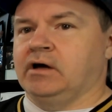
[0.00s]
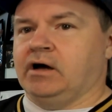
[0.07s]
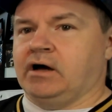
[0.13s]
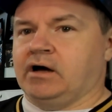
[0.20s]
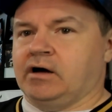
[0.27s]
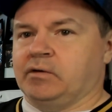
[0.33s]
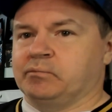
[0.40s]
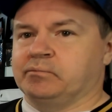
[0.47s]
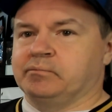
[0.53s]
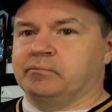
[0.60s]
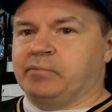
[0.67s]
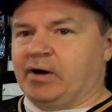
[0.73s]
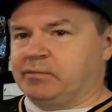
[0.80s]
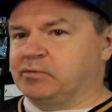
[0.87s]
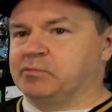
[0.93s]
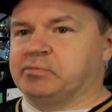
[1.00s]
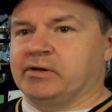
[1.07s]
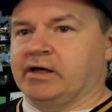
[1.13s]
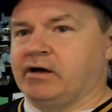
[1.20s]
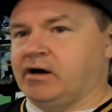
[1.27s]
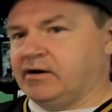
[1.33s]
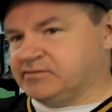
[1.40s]
bubble
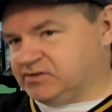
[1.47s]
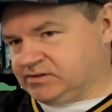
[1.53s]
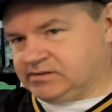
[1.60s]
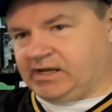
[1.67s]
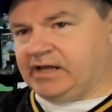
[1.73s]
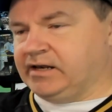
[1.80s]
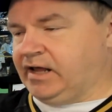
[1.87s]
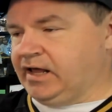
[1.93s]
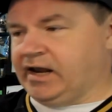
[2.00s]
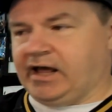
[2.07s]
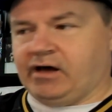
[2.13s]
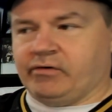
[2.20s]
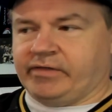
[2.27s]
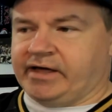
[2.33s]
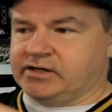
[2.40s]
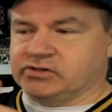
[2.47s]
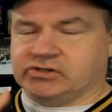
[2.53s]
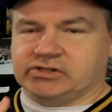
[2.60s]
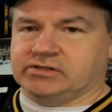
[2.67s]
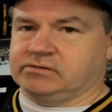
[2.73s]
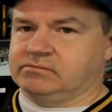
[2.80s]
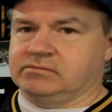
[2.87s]
playoffs and how that
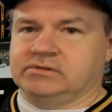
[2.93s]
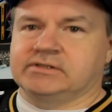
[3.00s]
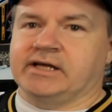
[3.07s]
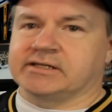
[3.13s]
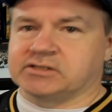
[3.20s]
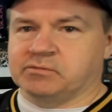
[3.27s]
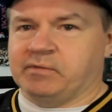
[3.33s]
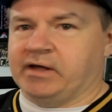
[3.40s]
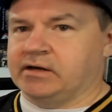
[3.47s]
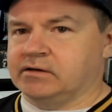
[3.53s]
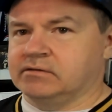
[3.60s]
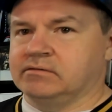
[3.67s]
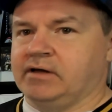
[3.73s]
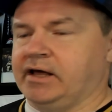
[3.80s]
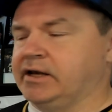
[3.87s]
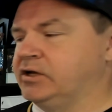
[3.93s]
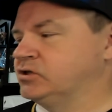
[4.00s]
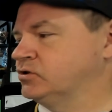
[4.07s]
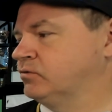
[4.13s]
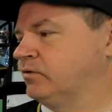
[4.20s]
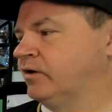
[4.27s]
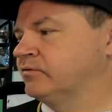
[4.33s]
just decimated
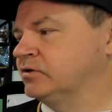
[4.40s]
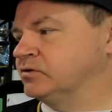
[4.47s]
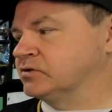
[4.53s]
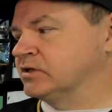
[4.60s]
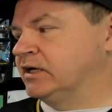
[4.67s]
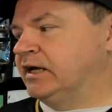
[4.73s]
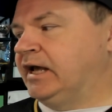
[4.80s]
NHL revenues,